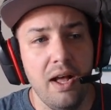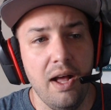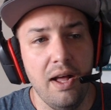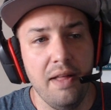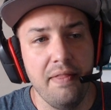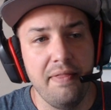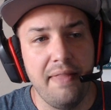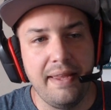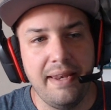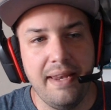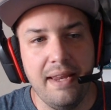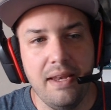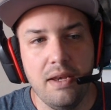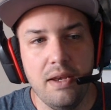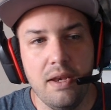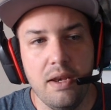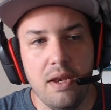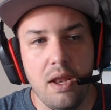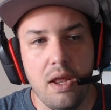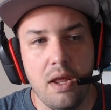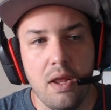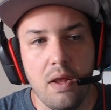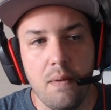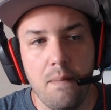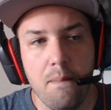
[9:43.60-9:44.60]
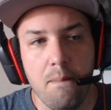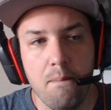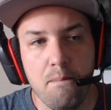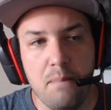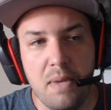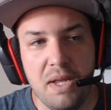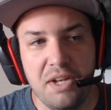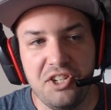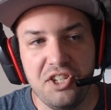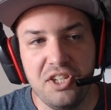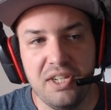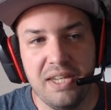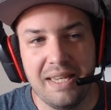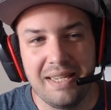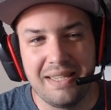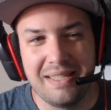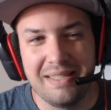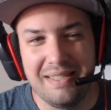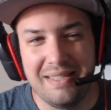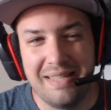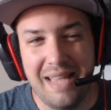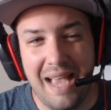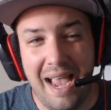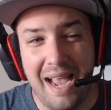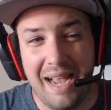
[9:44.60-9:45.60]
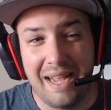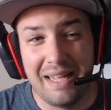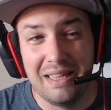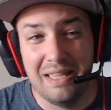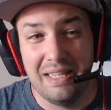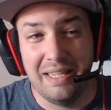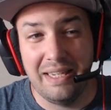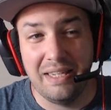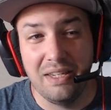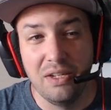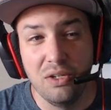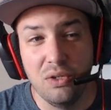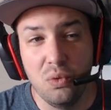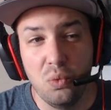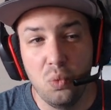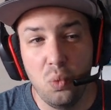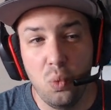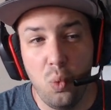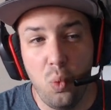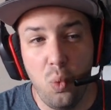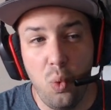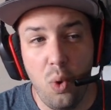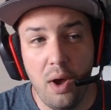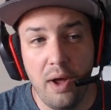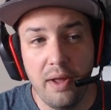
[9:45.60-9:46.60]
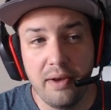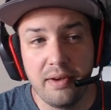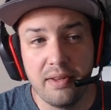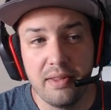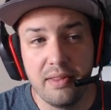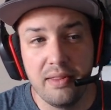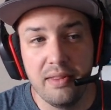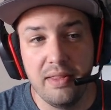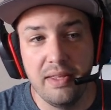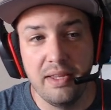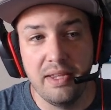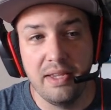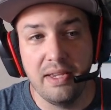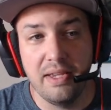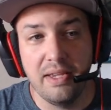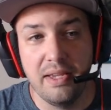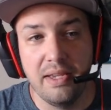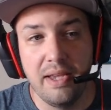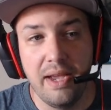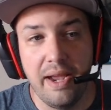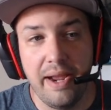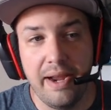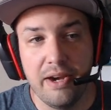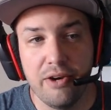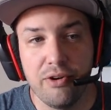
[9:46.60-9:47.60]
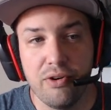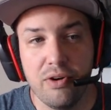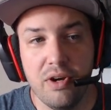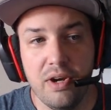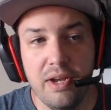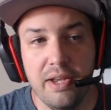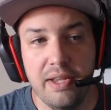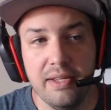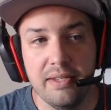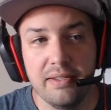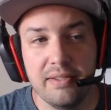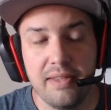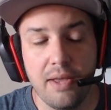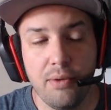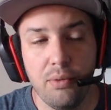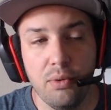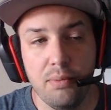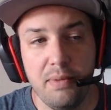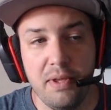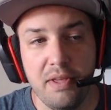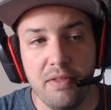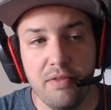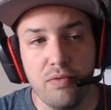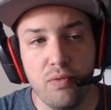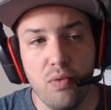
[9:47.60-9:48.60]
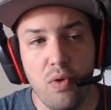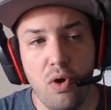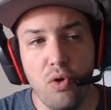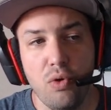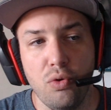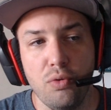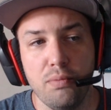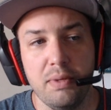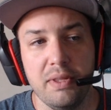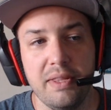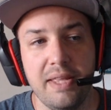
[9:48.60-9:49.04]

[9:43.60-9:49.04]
They didn't mention exactly what the error is that would be thrown,